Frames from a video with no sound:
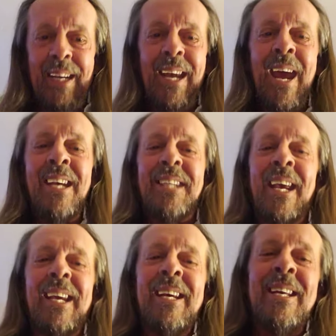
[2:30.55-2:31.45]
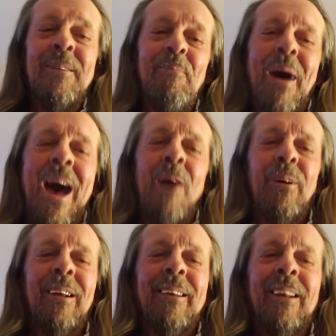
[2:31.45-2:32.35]
Yes, I get by
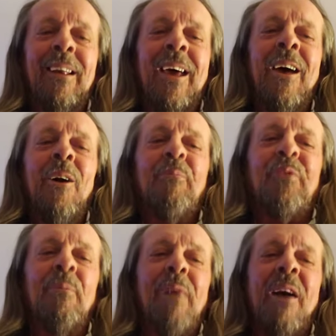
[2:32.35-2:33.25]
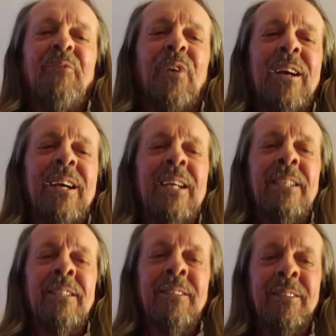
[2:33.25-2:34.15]
with a little help from my
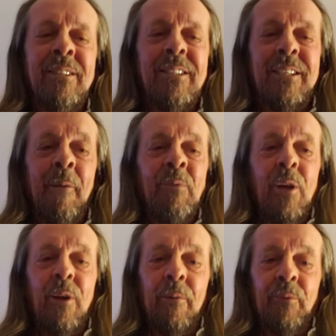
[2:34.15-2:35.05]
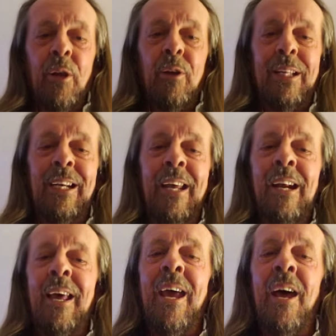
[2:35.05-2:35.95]
friends a
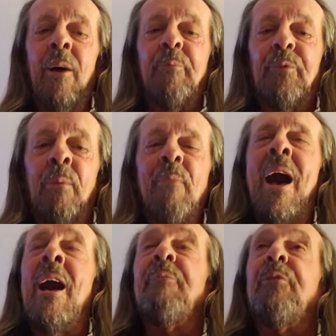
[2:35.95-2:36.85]
little help from my